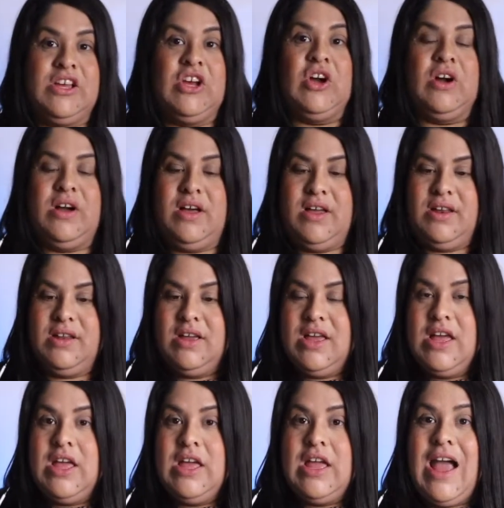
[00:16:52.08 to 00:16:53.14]
God.
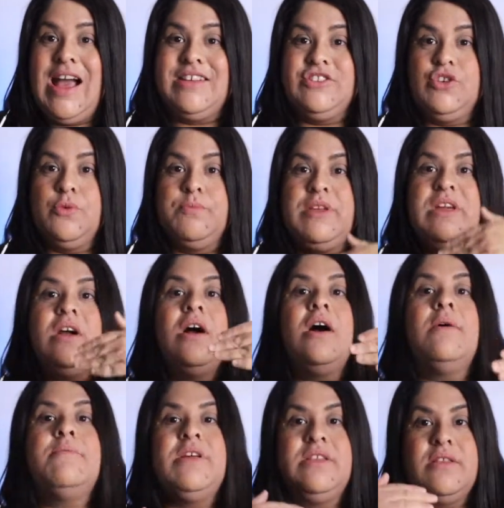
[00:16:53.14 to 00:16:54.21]
As you're
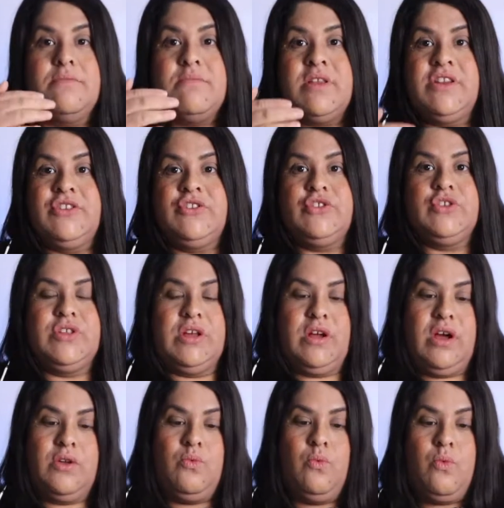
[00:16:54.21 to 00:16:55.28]
becoming the minister that
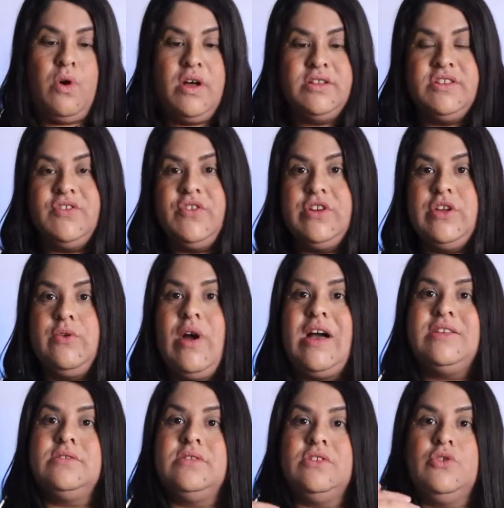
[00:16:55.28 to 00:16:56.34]
God wants for you,
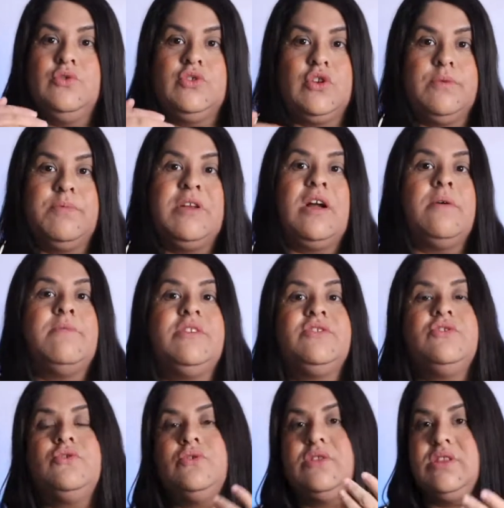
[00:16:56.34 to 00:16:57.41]
as you start becoming
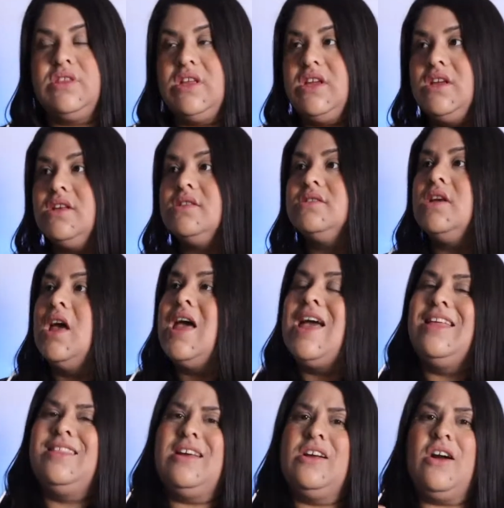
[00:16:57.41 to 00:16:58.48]
to do the things
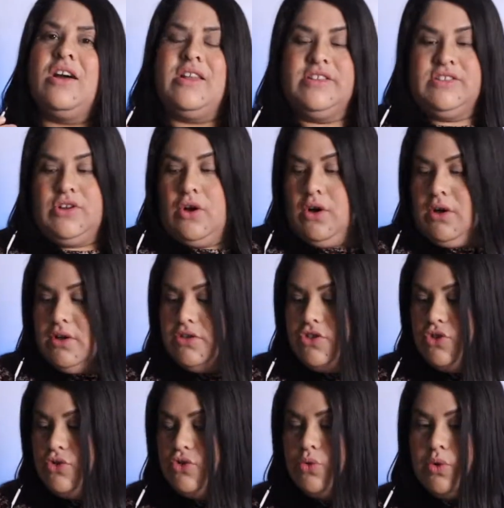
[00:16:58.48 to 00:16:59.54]
that God has
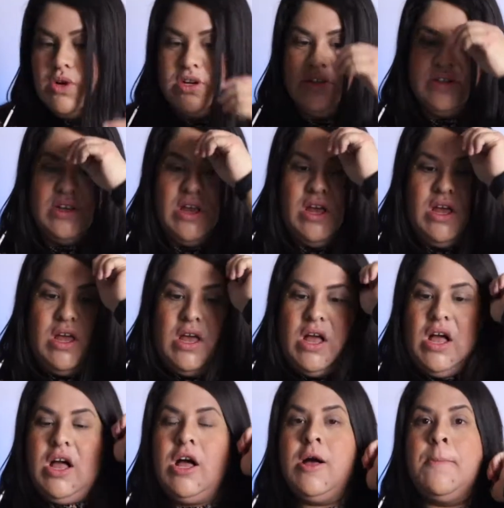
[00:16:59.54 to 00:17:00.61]
called you towards,
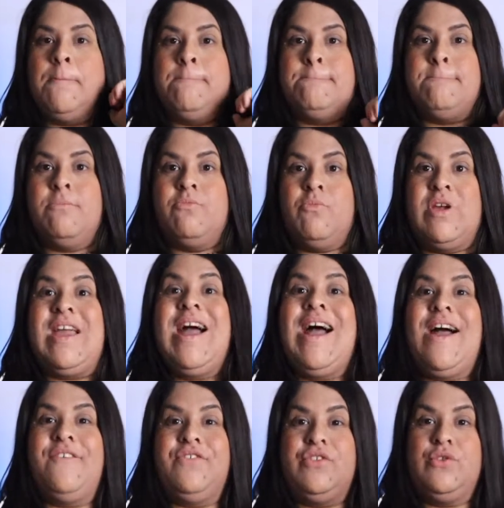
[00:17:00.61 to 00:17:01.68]
we
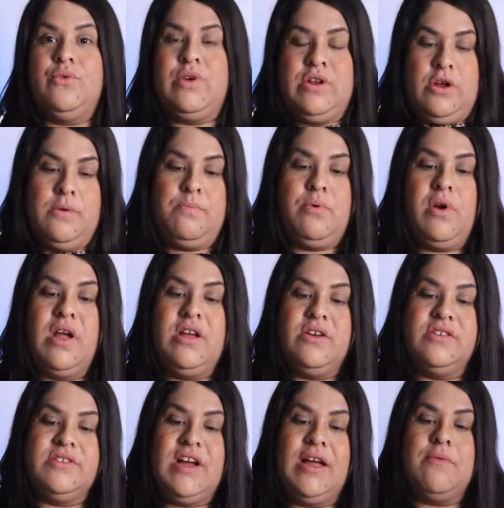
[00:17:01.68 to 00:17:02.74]
have to, in our
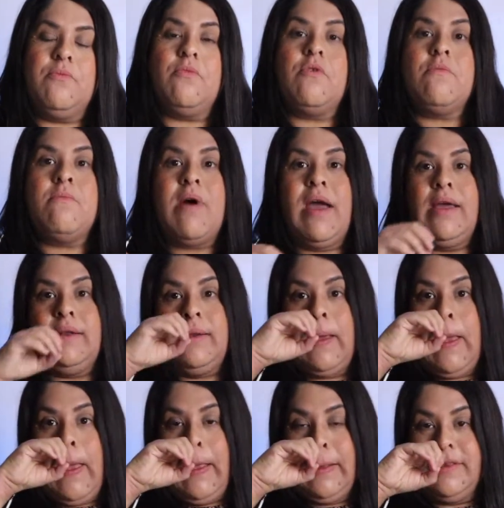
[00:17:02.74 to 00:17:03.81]
prayer time, remind
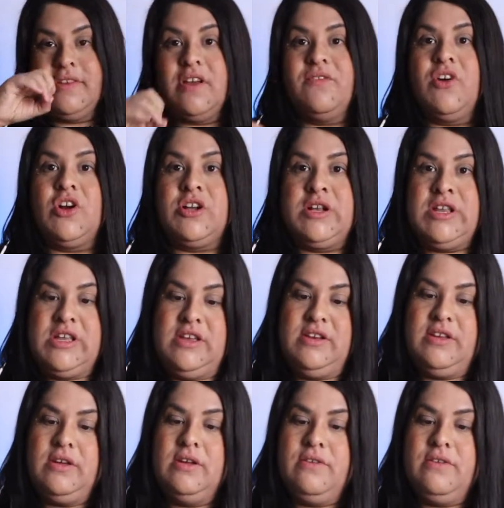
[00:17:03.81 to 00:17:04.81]
us of our need